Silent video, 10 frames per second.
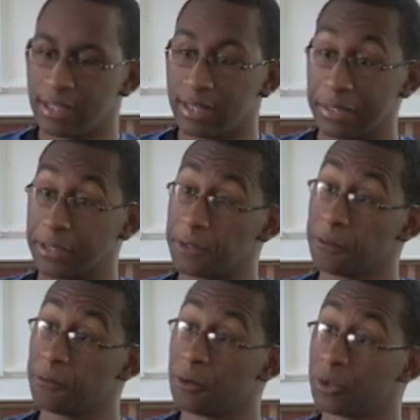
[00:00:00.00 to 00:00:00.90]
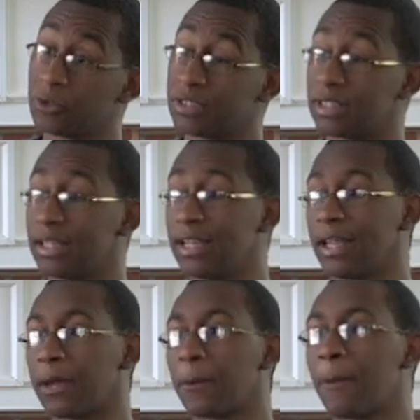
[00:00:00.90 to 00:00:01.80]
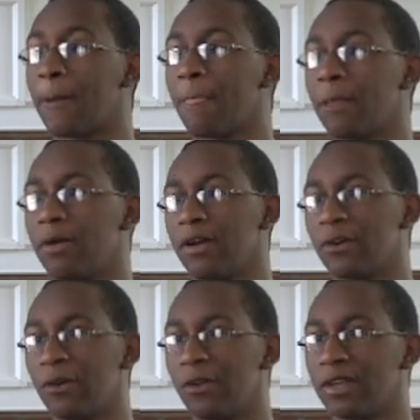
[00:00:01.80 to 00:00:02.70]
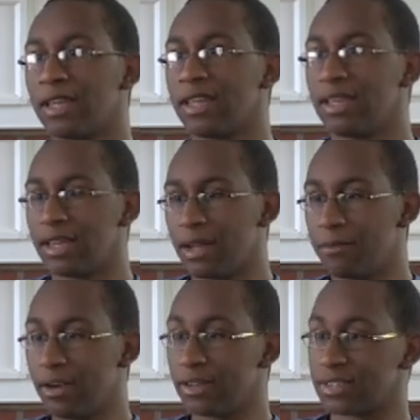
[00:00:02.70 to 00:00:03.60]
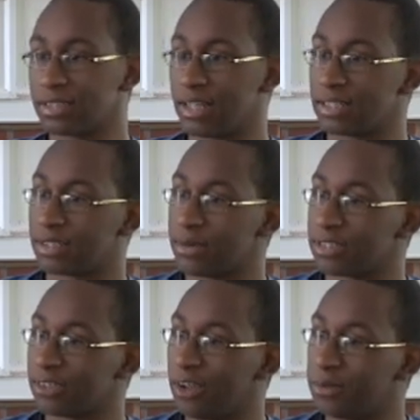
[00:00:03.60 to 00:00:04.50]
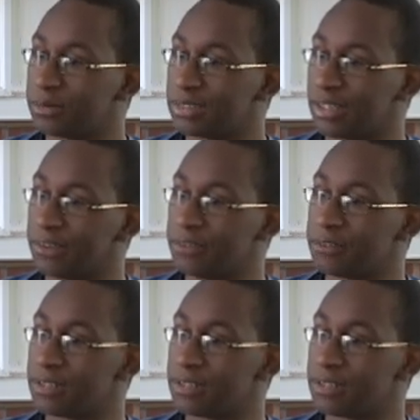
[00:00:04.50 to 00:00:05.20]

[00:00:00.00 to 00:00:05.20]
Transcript: Like, recently, like, my uncle, he got married since the last time I saw him, so